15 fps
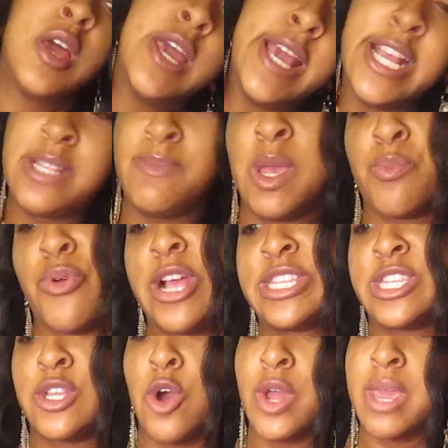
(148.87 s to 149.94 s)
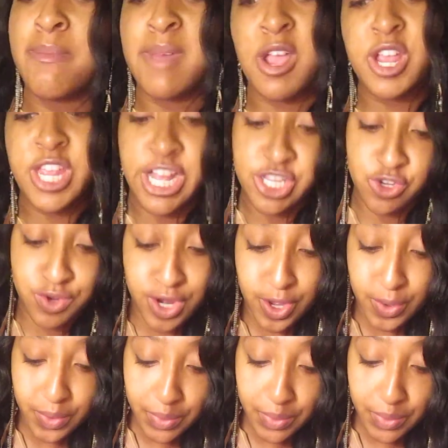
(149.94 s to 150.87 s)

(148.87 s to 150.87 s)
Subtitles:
Is me and Priceless gonna get married, yes or no?